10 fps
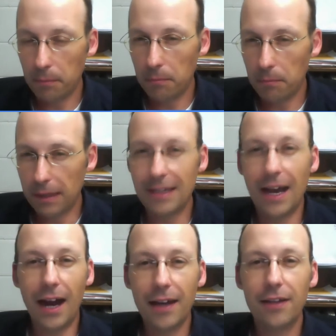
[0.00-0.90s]
like
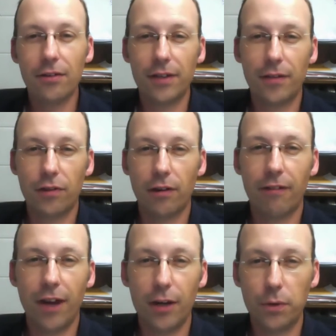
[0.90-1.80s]
9 years after I
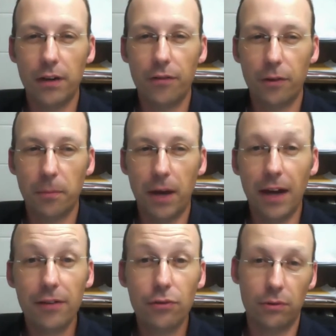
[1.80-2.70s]
graduated from high
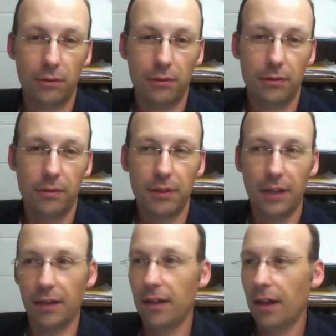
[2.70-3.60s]
school. Okay,
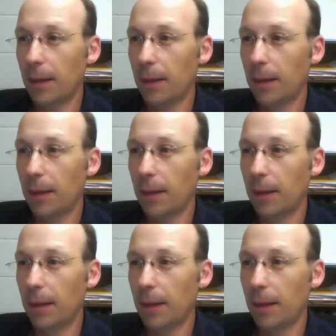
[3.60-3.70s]
I'm